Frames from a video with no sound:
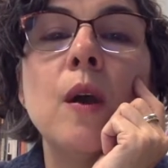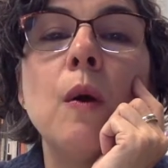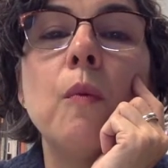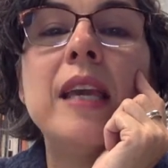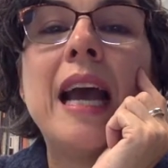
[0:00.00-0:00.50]

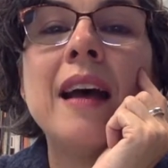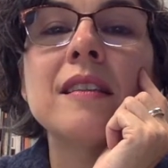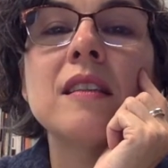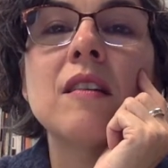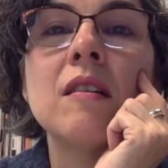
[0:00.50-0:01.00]
We
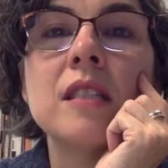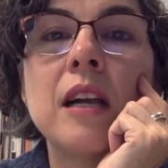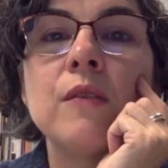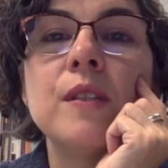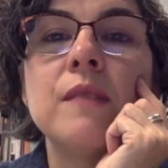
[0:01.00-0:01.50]
ask
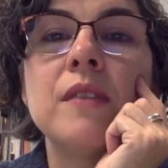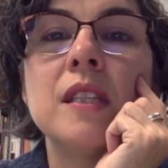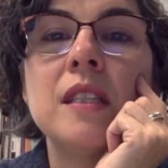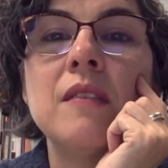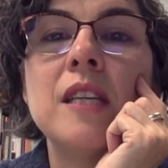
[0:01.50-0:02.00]
ourselves if the
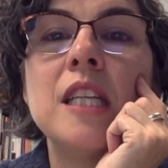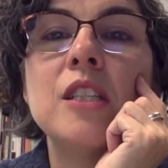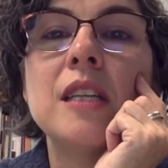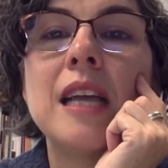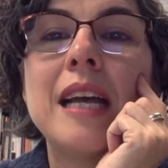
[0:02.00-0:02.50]

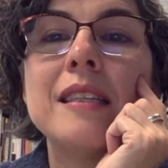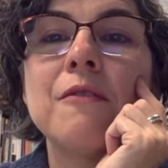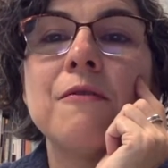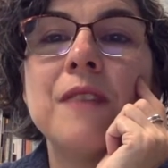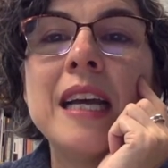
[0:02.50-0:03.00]
deviation has
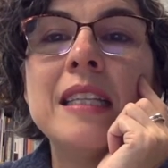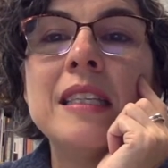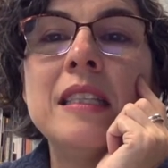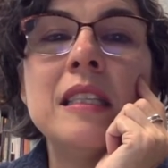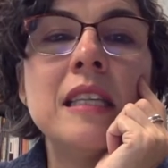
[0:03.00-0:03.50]

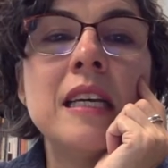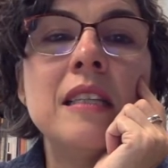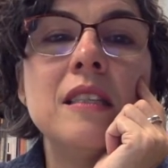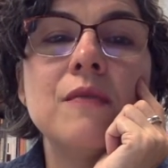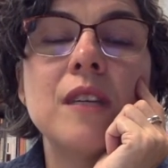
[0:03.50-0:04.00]
affected the
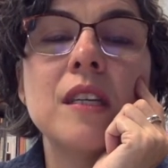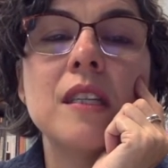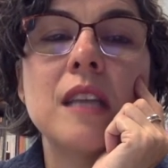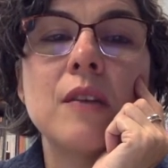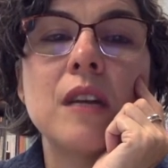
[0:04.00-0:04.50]
scientific
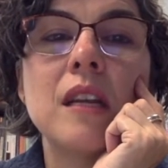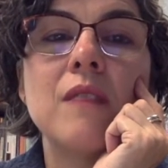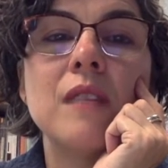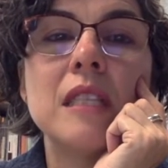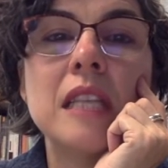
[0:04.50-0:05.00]
integrity of
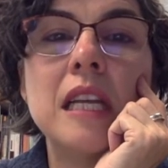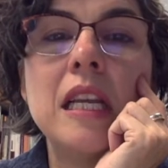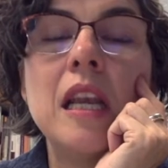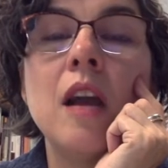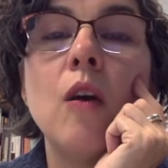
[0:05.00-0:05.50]
the
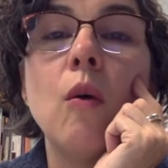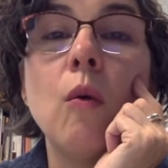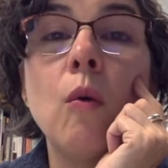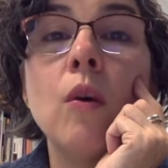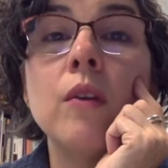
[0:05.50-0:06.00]
study
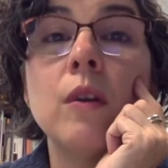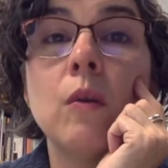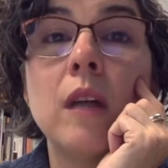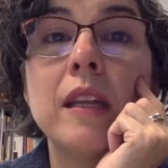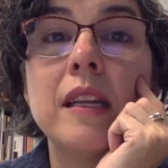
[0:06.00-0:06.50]
or the
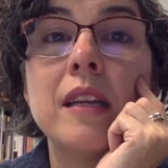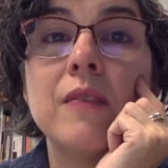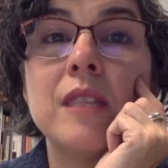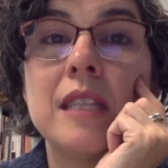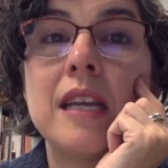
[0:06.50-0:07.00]
quality of
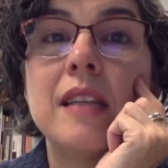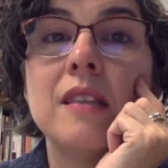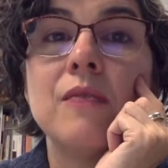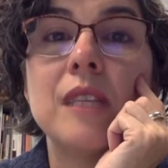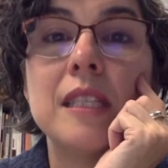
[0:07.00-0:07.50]
the
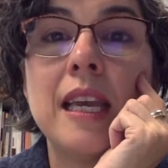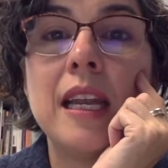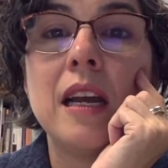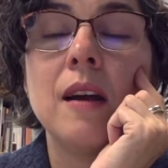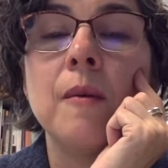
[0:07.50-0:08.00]
scientific
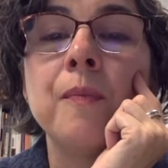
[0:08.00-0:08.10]
data.